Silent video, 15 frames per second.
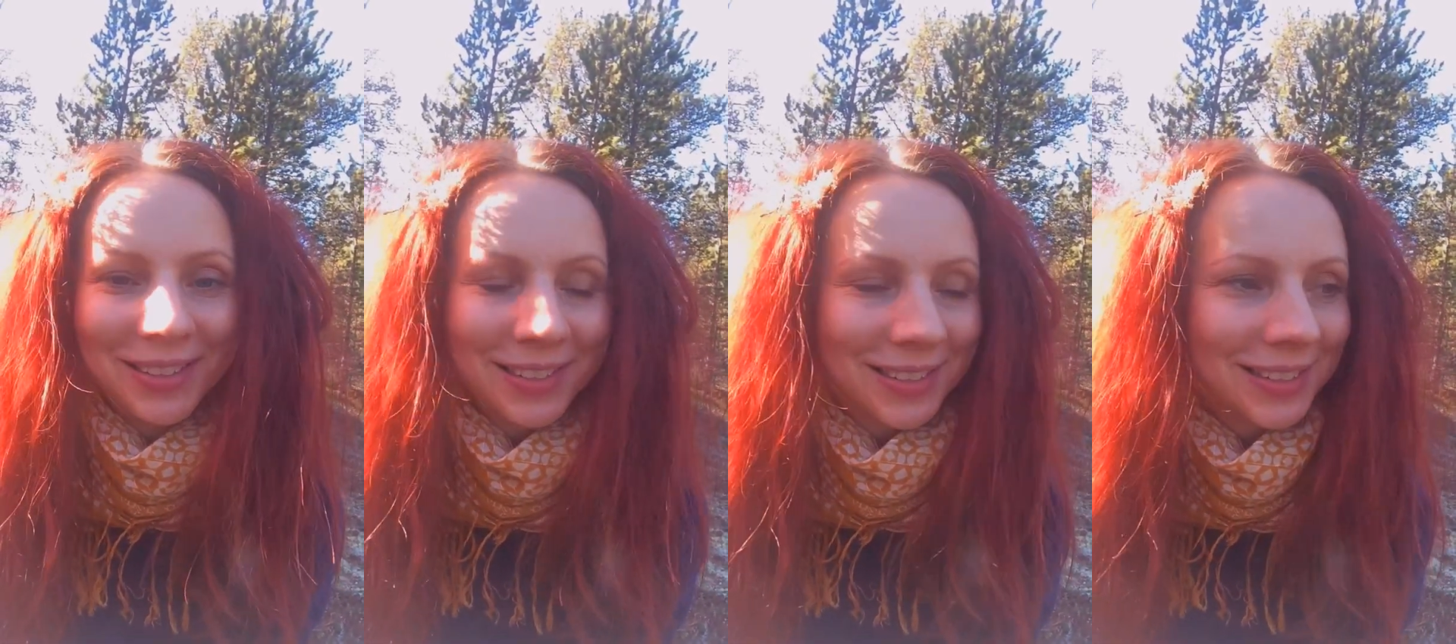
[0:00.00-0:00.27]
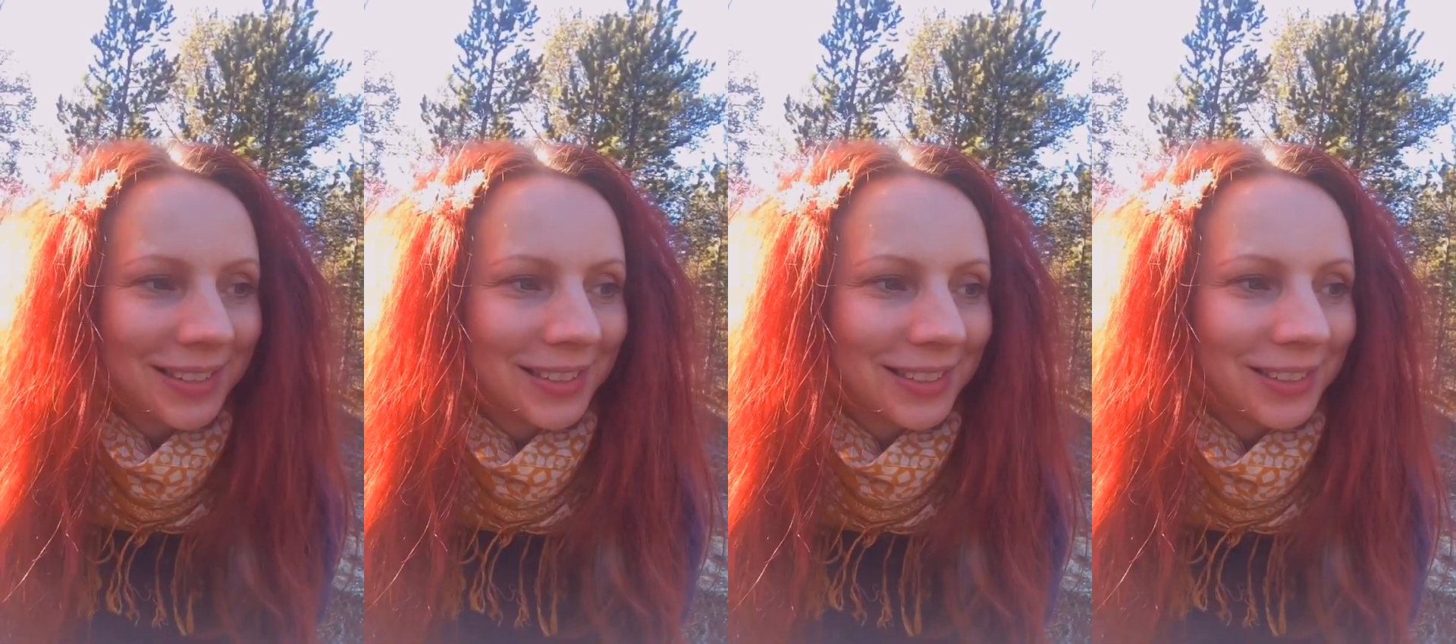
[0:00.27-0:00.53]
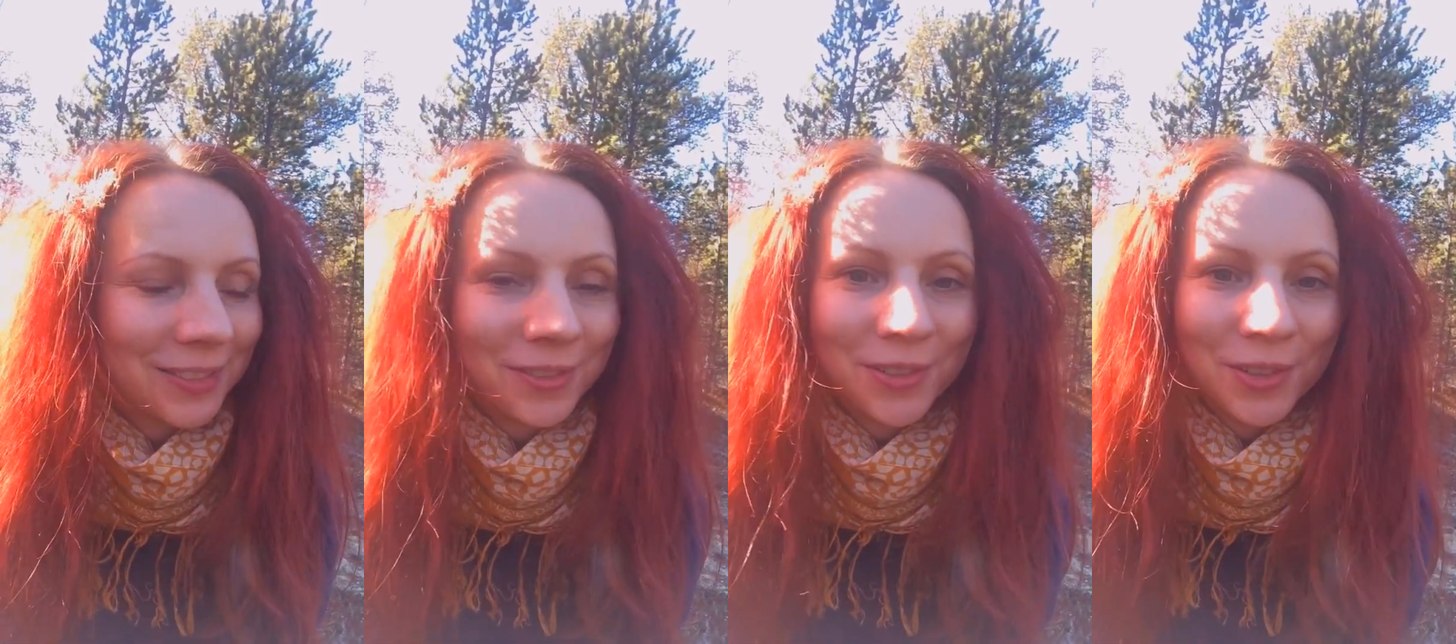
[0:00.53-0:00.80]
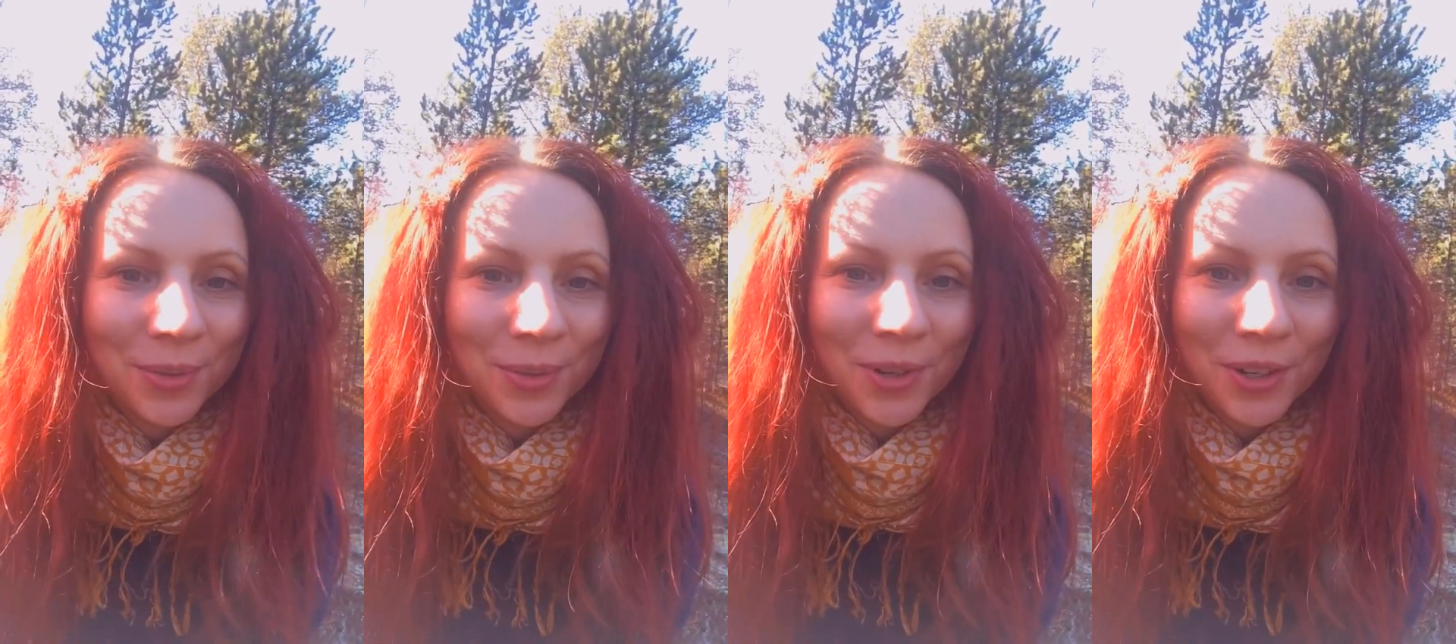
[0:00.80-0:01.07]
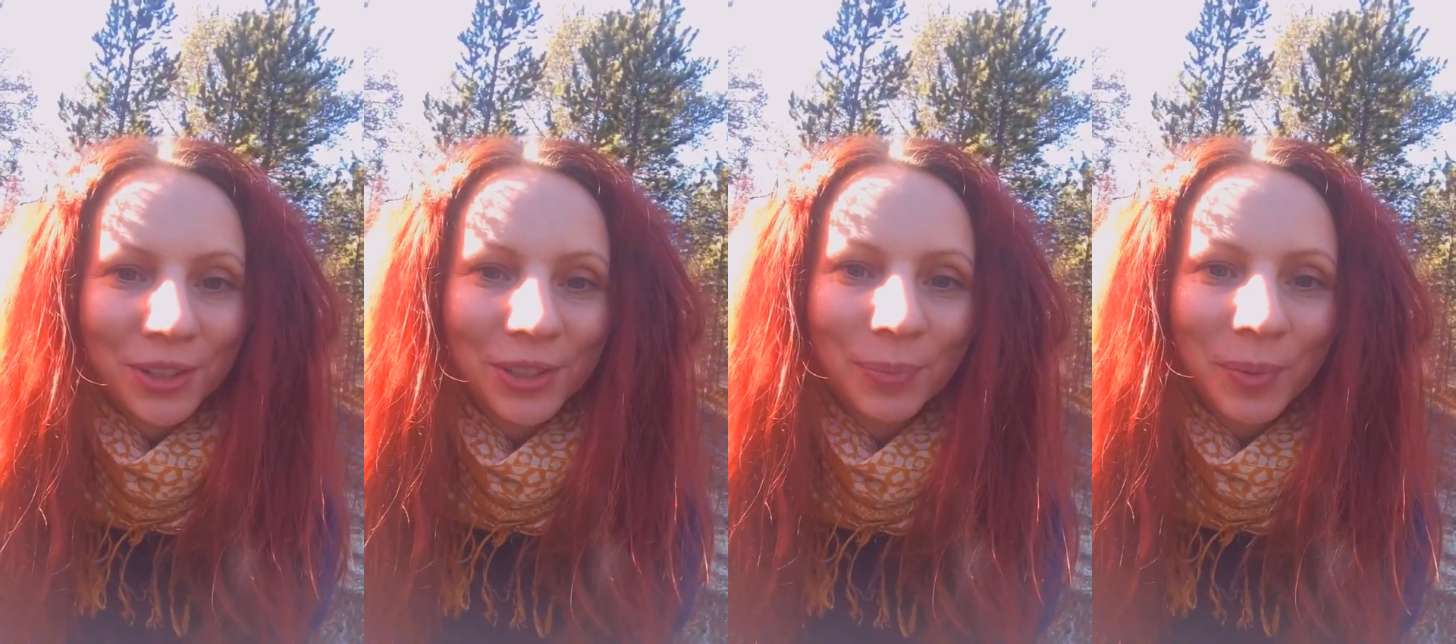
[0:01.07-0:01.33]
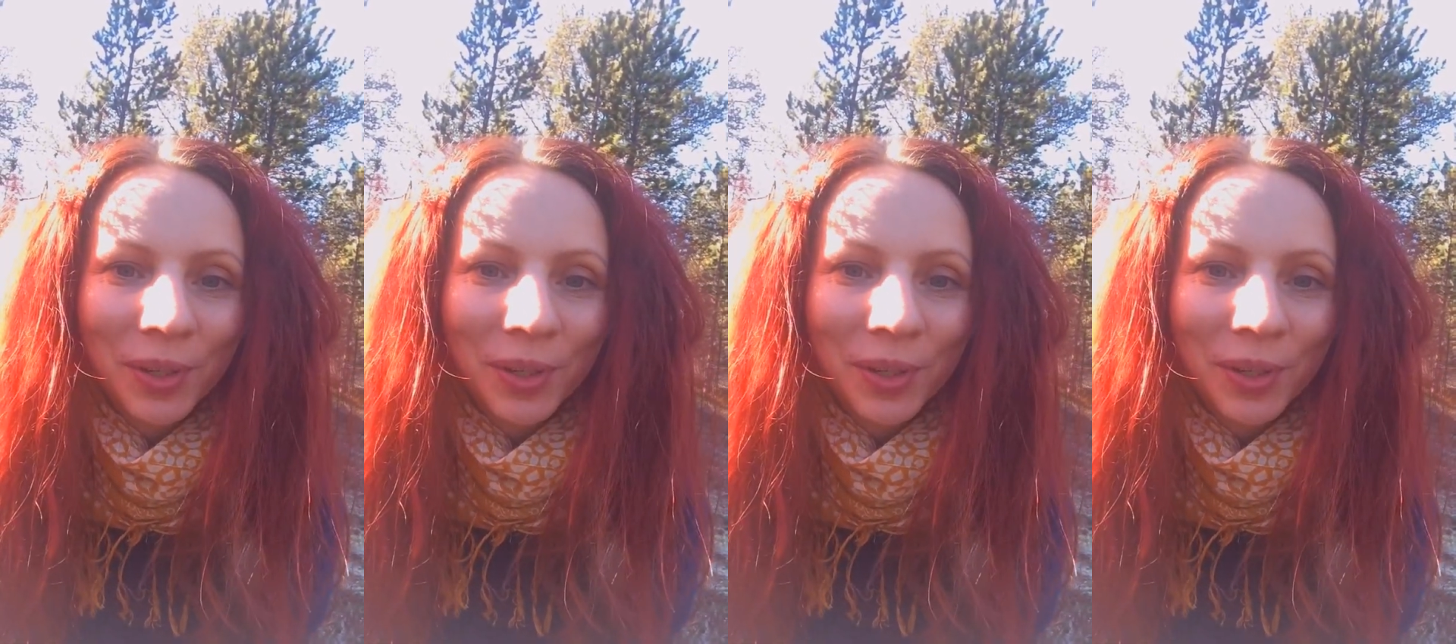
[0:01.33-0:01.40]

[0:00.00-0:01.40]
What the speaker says: just in few words,